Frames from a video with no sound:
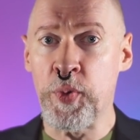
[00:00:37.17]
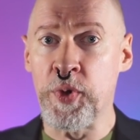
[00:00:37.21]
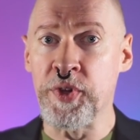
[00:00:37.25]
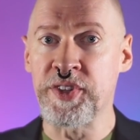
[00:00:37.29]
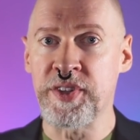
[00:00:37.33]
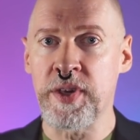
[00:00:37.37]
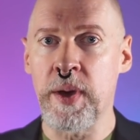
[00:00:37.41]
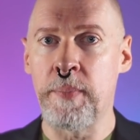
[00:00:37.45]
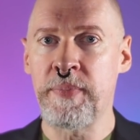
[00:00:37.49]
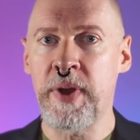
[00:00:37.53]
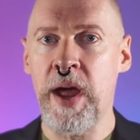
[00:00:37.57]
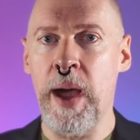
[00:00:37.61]
will
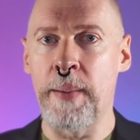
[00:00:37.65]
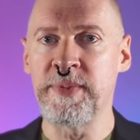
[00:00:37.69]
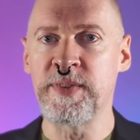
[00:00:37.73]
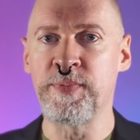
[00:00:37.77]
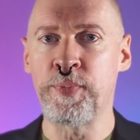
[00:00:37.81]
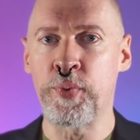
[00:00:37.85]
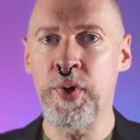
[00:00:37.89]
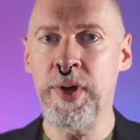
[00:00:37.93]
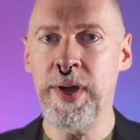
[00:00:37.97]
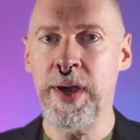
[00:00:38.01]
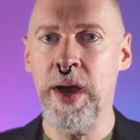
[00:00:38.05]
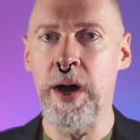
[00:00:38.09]
sometimes
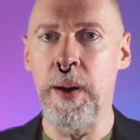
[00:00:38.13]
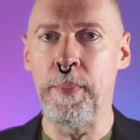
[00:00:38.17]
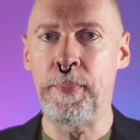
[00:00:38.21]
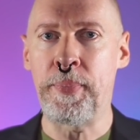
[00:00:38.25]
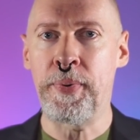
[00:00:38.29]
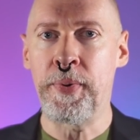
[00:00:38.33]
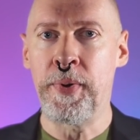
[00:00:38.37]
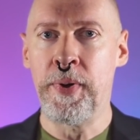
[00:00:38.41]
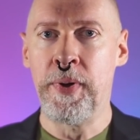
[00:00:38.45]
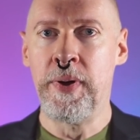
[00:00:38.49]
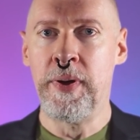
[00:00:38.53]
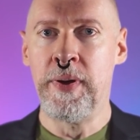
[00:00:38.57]
bring
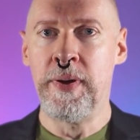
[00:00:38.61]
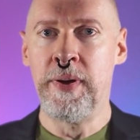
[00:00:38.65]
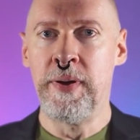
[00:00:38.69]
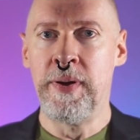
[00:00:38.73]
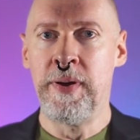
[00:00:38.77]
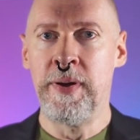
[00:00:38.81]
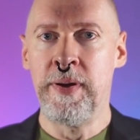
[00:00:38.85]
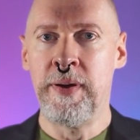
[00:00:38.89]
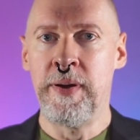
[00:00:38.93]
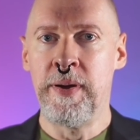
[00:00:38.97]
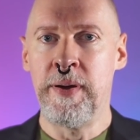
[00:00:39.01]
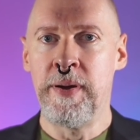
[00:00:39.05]
up
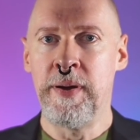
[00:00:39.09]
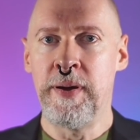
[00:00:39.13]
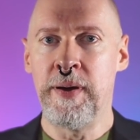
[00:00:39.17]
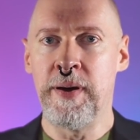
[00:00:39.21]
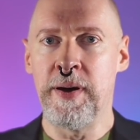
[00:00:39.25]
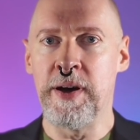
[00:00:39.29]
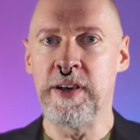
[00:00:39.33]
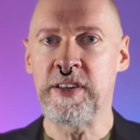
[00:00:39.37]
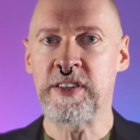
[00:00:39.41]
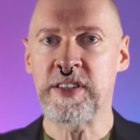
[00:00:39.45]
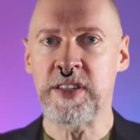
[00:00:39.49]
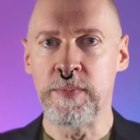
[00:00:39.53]

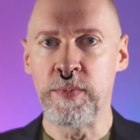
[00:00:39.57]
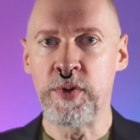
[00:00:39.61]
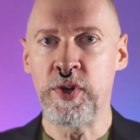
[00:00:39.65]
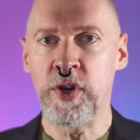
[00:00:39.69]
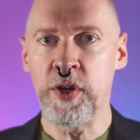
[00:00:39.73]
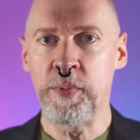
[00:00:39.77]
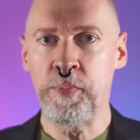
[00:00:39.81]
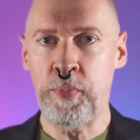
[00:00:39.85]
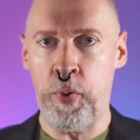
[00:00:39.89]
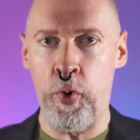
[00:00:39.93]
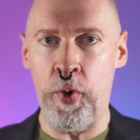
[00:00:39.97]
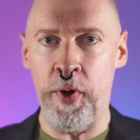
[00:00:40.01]
uh, some
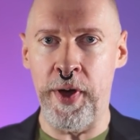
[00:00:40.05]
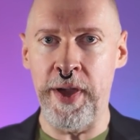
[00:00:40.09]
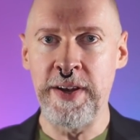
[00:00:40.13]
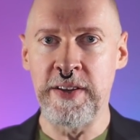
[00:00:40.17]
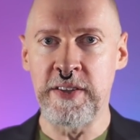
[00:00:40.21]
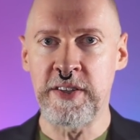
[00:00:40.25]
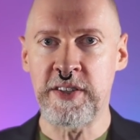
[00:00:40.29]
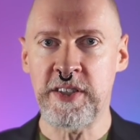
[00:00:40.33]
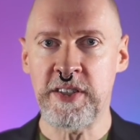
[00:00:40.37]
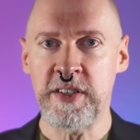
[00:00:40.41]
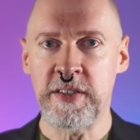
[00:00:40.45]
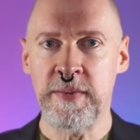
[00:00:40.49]
good
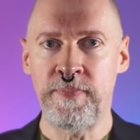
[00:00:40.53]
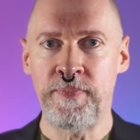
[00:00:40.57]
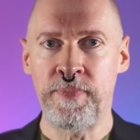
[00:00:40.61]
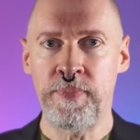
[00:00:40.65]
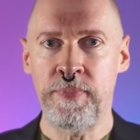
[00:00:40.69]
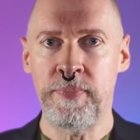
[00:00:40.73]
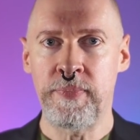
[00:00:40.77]
points.